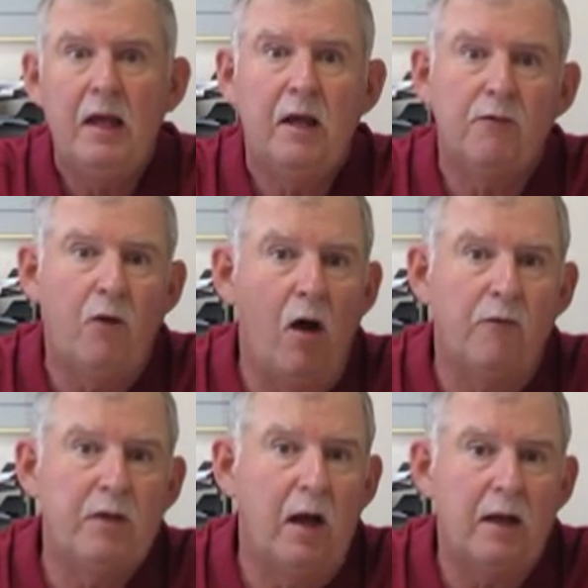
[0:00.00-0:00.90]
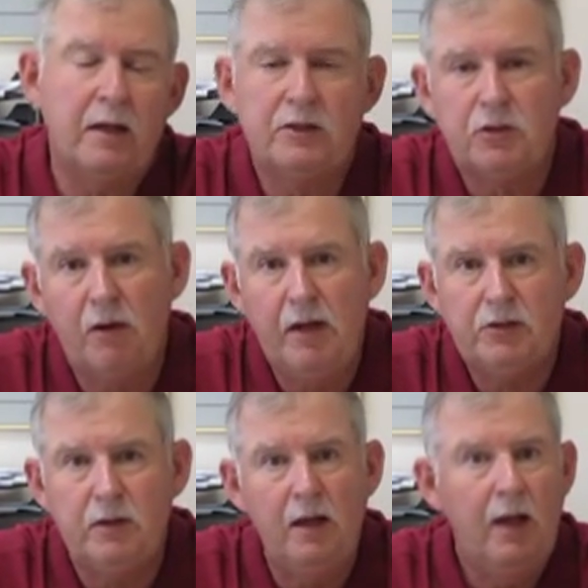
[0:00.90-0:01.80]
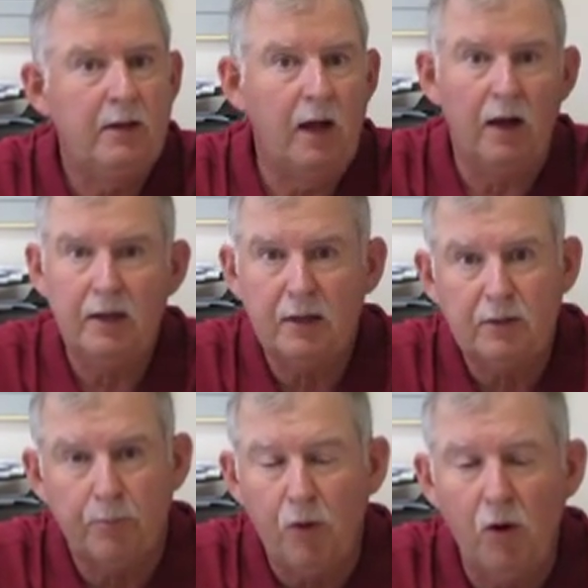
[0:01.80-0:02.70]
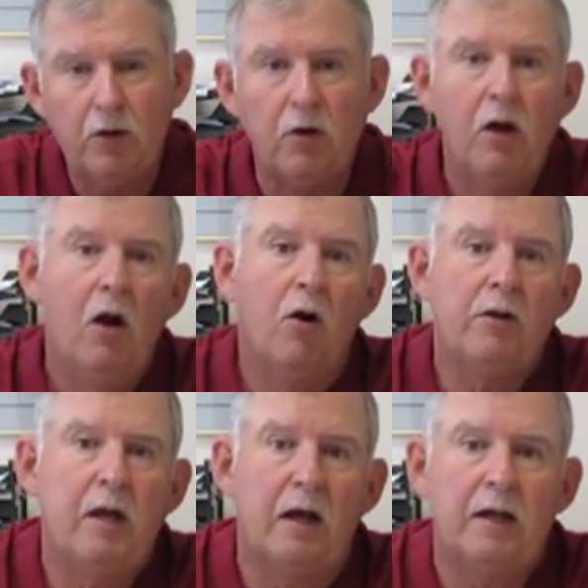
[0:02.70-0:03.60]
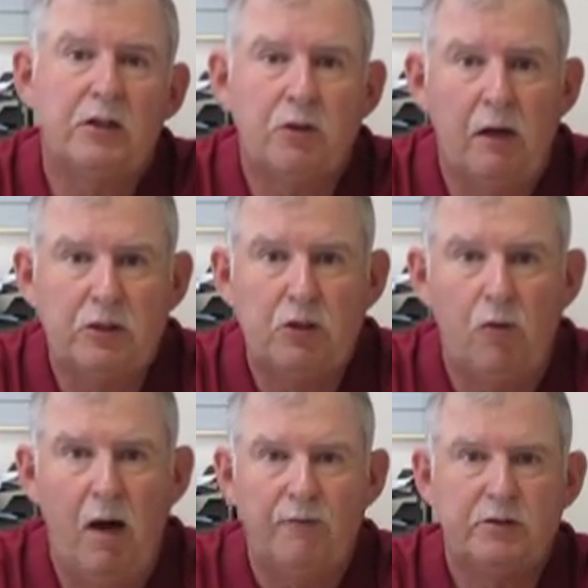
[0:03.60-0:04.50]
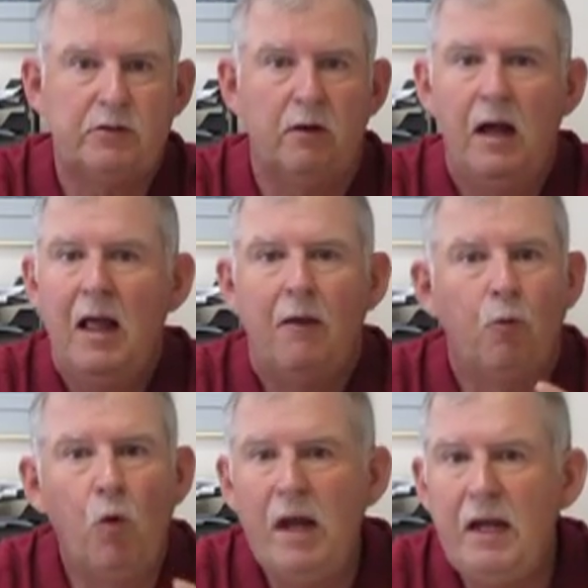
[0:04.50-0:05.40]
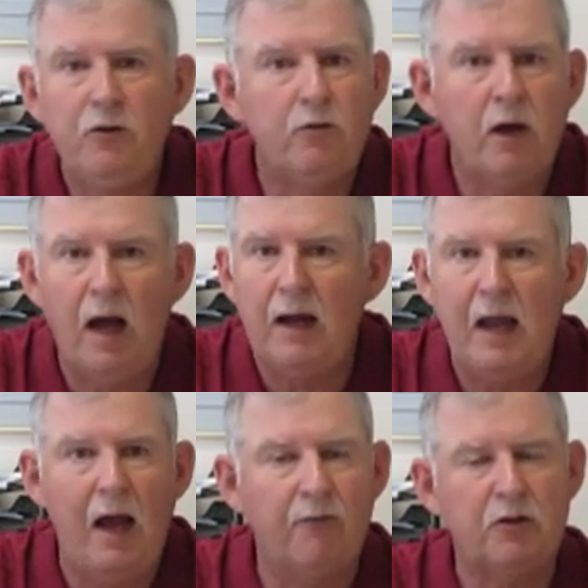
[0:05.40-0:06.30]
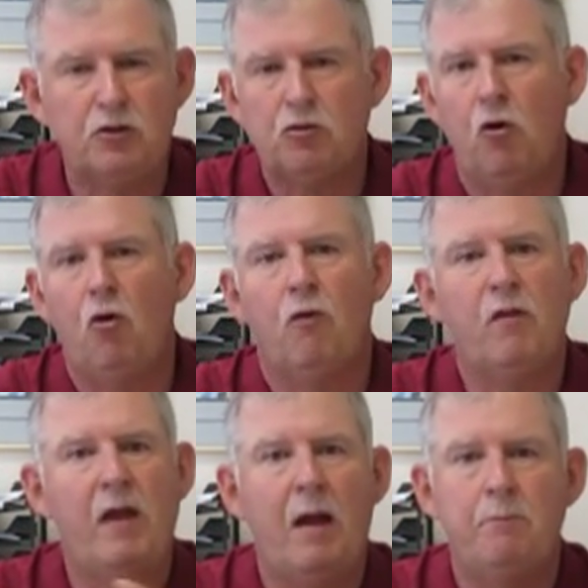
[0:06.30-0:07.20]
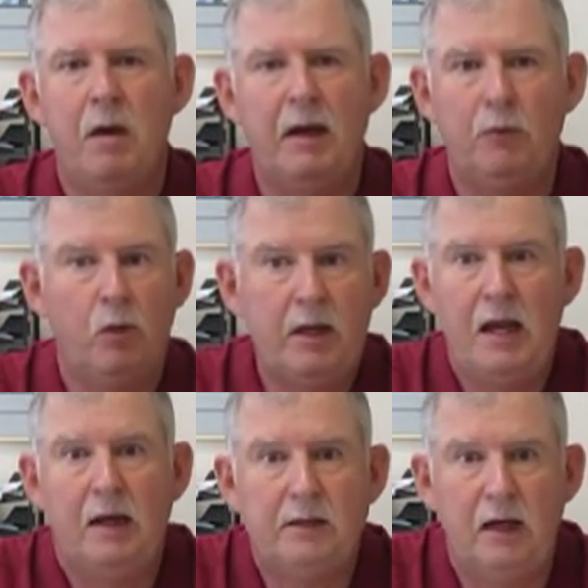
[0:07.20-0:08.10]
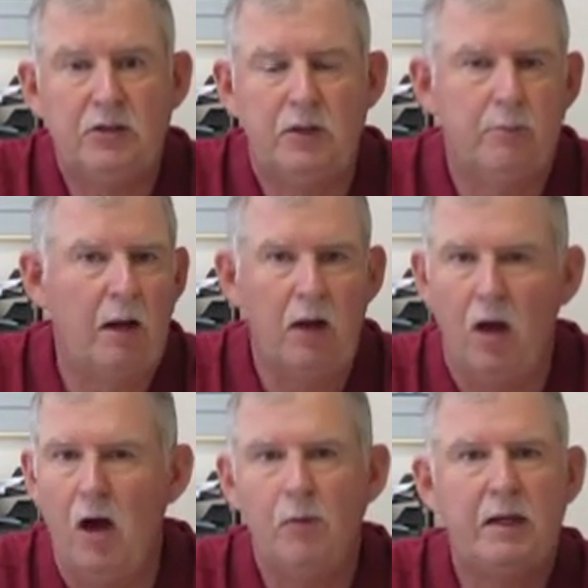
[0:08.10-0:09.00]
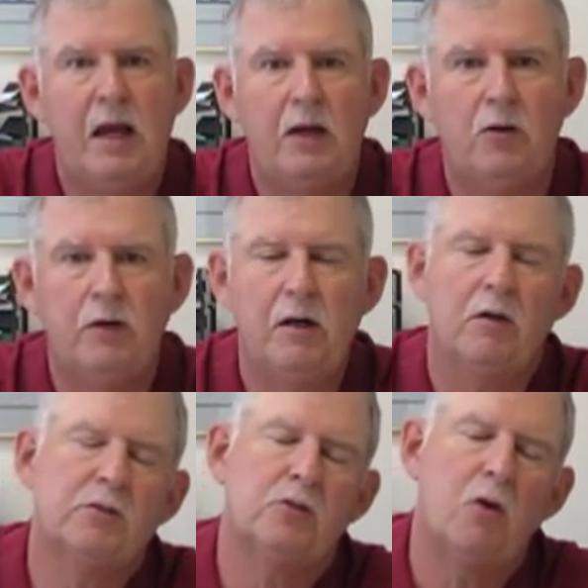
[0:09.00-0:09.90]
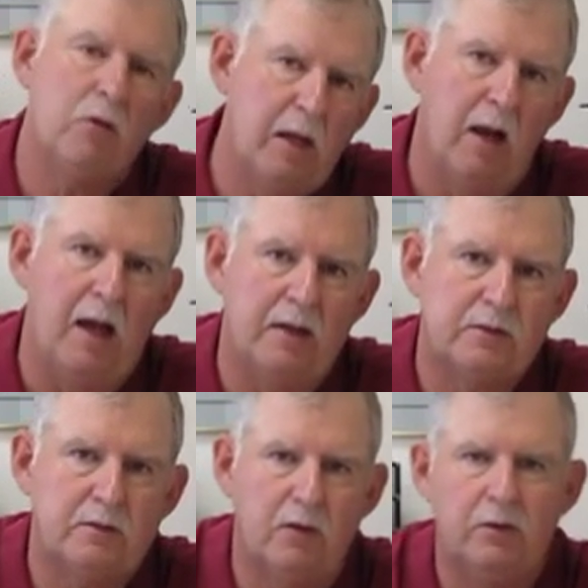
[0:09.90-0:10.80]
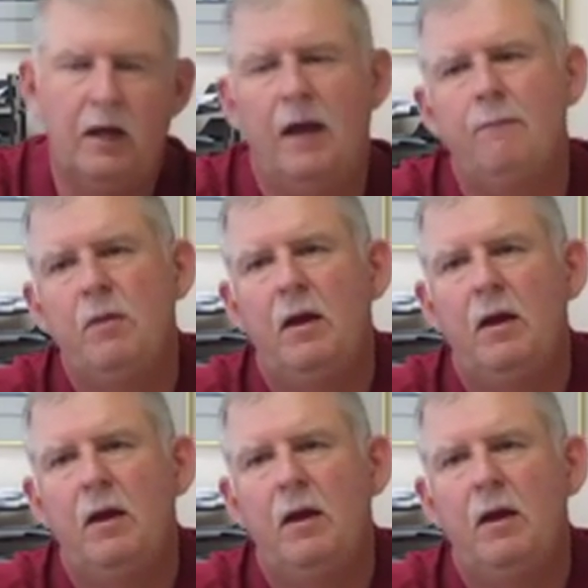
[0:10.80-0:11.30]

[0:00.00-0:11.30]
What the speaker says: involve yelling at your agent, yelling at the broker, or yelling at your escrow officer. We do not have control over that money. We can't touch it. By law, we can't go near it. So don't yell at us, okay?